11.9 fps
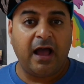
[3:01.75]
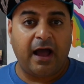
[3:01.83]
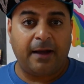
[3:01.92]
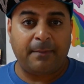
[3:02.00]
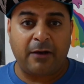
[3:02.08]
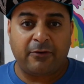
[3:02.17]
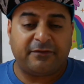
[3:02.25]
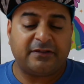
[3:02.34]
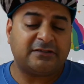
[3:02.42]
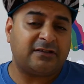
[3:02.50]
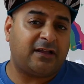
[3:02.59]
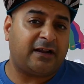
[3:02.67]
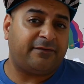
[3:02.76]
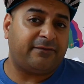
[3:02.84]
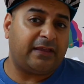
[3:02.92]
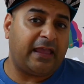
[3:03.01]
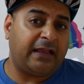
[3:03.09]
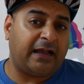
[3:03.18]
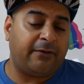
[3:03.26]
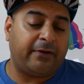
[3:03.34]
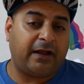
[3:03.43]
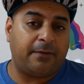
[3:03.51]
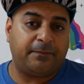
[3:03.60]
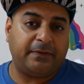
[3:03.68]
However, there's a lot of
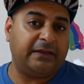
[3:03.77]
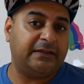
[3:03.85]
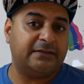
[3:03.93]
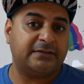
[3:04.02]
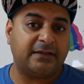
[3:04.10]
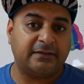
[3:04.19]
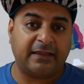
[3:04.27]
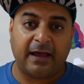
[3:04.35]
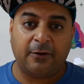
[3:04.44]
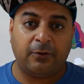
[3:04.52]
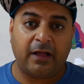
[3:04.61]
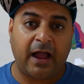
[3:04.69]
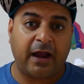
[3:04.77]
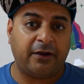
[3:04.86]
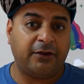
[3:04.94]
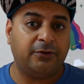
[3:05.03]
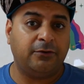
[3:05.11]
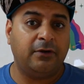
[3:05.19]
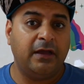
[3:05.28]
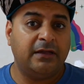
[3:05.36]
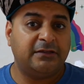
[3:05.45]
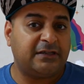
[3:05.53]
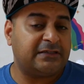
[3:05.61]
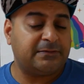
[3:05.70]
Eikaiwa companies that will hire you
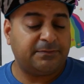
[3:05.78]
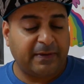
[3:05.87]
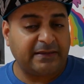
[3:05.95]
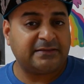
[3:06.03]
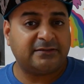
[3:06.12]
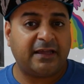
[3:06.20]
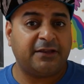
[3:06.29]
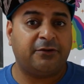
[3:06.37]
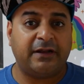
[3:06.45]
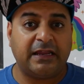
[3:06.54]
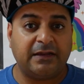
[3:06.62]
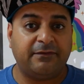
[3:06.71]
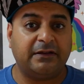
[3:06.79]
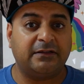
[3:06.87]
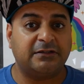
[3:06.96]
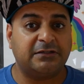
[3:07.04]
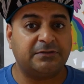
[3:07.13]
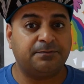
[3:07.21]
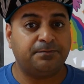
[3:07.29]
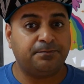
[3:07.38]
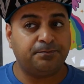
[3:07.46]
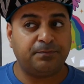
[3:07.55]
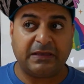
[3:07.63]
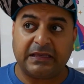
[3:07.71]
just based that you're a native English
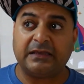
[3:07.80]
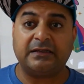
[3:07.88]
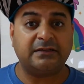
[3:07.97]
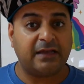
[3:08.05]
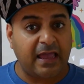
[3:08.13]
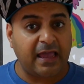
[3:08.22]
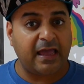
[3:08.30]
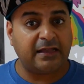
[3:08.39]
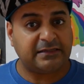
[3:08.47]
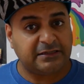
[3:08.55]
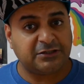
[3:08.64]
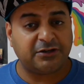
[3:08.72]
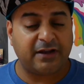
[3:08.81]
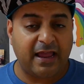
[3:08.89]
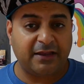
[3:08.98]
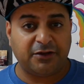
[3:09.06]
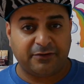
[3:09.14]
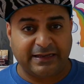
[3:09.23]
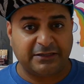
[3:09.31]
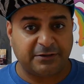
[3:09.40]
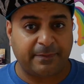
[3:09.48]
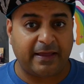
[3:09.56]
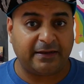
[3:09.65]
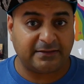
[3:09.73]
speaking teacher and you're in
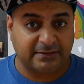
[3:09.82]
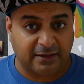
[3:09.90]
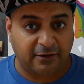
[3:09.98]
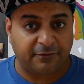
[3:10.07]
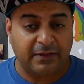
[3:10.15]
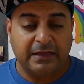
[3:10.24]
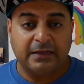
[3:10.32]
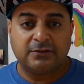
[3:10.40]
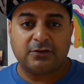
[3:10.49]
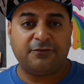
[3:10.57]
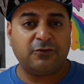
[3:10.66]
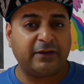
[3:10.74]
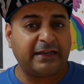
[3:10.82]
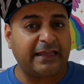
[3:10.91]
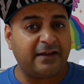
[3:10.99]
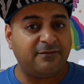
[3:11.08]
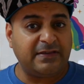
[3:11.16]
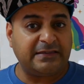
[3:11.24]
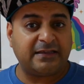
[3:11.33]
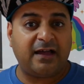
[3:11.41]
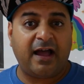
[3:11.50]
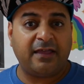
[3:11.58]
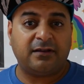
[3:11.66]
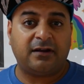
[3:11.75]
Japan itself. So if you can get a visa,
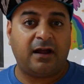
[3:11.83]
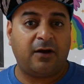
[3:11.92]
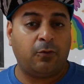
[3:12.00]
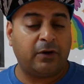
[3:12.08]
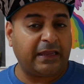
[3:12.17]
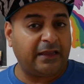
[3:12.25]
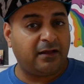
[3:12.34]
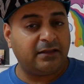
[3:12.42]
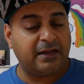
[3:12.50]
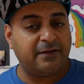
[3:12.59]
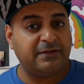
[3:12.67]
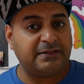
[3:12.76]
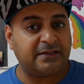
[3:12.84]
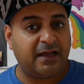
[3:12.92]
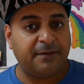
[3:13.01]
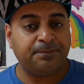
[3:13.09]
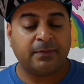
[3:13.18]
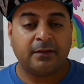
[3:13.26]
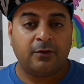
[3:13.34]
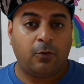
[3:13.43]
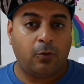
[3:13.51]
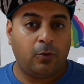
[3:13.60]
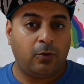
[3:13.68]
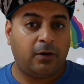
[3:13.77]
either a working holiday visa
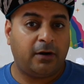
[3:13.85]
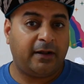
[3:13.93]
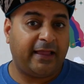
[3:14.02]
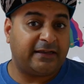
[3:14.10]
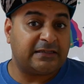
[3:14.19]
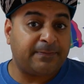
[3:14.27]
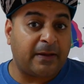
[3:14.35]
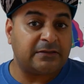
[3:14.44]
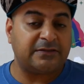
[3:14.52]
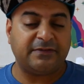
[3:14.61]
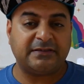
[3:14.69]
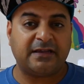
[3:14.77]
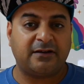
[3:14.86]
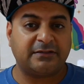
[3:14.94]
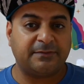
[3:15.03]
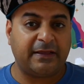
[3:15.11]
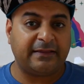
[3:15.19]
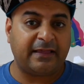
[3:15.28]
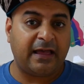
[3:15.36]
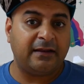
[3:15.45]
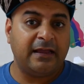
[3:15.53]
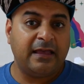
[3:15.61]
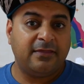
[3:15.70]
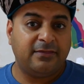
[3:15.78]
or like a spouse visa or something like that,
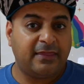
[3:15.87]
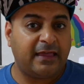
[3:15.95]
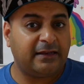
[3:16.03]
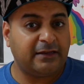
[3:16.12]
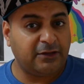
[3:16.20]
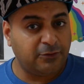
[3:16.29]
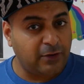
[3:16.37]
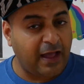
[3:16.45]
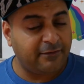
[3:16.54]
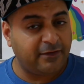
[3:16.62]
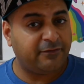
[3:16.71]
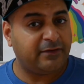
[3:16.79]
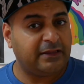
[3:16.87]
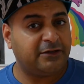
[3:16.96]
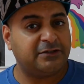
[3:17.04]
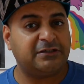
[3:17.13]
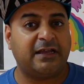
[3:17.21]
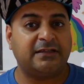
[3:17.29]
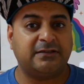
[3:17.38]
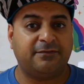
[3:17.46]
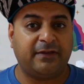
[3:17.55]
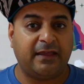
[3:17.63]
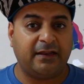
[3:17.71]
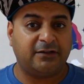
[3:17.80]
then you have a really good chance
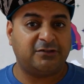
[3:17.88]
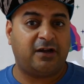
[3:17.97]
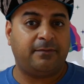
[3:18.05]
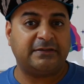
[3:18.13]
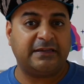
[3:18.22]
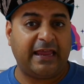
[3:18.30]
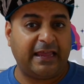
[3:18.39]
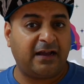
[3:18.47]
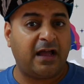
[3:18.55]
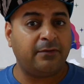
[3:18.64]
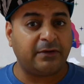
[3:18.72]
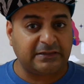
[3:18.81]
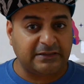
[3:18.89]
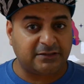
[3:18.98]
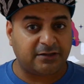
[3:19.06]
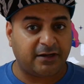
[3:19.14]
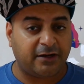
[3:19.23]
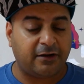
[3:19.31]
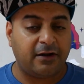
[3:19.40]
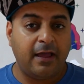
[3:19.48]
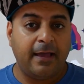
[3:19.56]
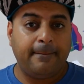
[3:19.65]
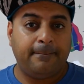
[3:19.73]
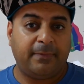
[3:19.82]
of getting a job as an Eikaiwa teacher here.
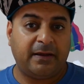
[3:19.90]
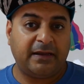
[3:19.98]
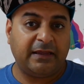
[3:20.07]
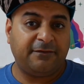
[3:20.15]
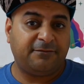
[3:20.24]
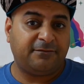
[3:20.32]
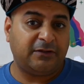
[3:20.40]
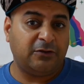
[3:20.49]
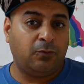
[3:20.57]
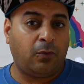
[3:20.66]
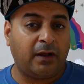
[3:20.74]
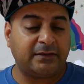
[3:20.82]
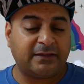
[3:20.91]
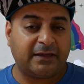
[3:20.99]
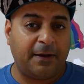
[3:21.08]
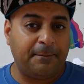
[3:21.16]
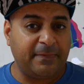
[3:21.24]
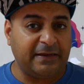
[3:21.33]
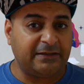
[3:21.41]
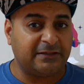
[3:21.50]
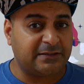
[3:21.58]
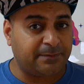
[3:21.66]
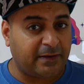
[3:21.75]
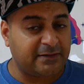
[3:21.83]
But if you want the company
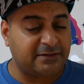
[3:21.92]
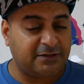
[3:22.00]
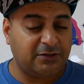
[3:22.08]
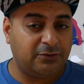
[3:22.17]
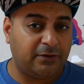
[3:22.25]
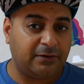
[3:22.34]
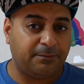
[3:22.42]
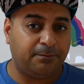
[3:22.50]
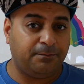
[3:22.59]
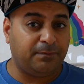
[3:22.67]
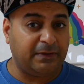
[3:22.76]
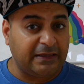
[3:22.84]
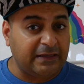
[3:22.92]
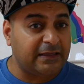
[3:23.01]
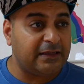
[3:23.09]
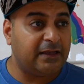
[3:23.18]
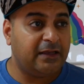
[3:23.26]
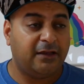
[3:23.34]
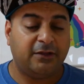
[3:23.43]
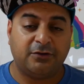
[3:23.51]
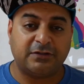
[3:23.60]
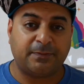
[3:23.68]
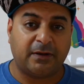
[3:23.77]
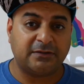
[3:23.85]
to sponsor you and be
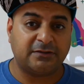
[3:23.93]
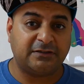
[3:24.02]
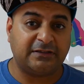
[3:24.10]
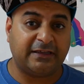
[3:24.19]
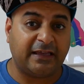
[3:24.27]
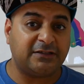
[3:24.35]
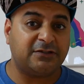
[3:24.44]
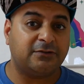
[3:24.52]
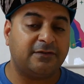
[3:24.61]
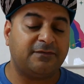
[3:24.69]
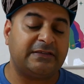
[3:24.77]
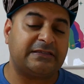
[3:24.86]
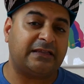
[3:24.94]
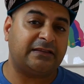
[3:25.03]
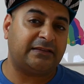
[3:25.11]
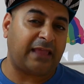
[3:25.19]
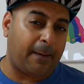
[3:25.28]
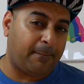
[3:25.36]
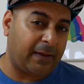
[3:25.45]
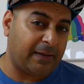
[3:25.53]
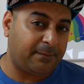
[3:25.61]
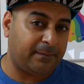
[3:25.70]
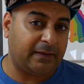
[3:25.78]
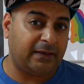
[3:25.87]
your sponsor to get you the visa, that
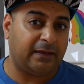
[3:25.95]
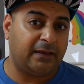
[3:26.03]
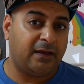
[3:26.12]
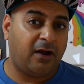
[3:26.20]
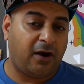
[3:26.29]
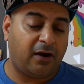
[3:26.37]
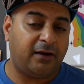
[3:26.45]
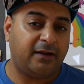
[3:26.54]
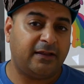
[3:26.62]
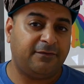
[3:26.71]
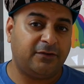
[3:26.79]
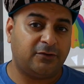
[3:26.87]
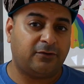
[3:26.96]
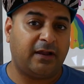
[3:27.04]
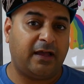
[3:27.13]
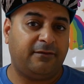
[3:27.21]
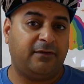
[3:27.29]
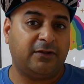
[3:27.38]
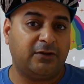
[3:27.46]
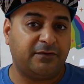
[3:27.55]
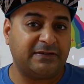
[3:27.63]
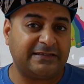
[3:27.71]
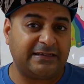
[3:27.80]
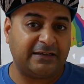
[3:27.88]
might be hard if you don't have a
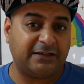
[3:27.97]
university